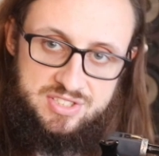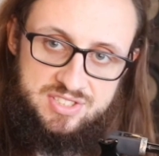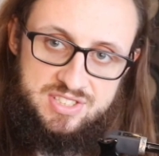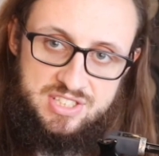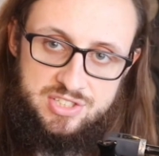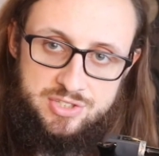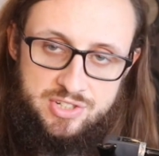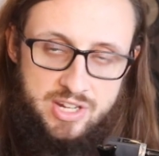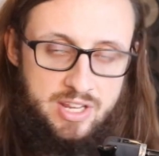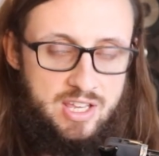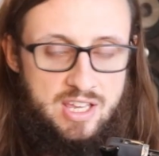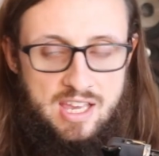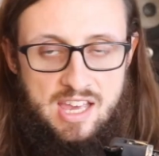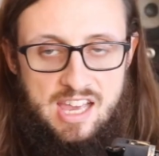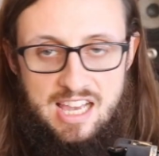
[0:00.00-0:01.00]
6-string.
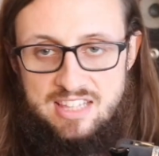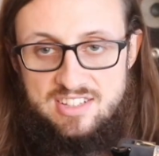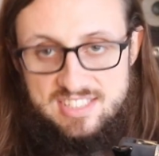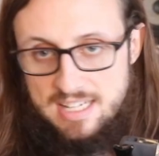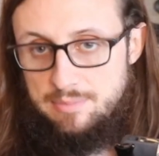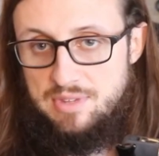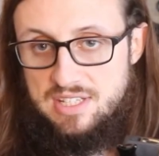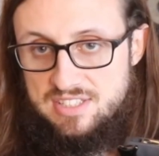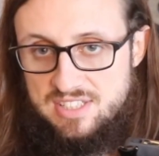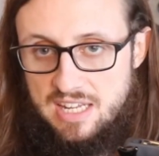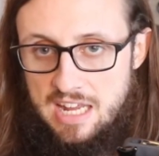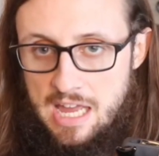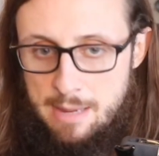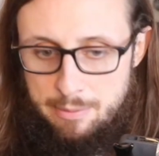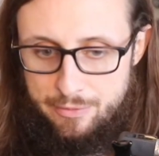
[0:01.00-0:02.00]
And the same thing is going
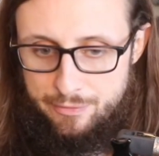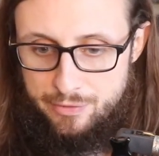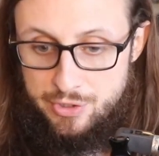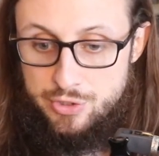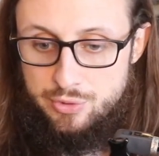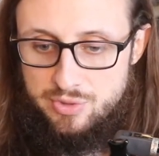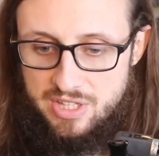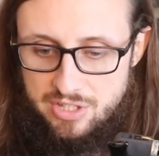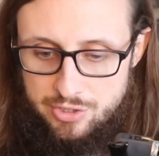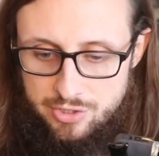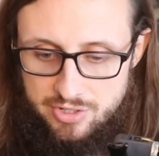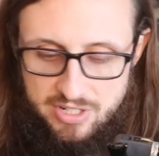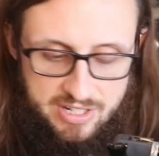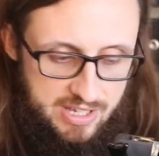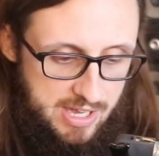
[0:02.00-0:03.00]
to happen for you. Like
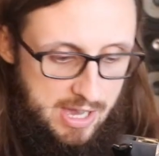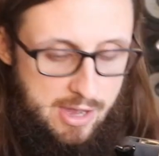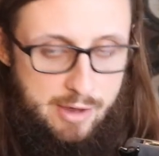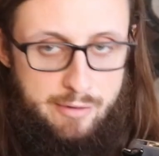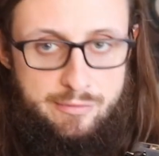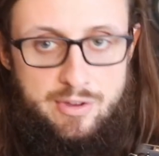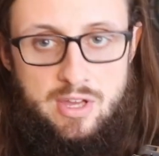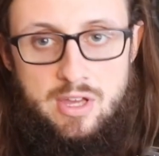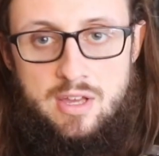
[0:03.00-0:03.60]
you're going to have,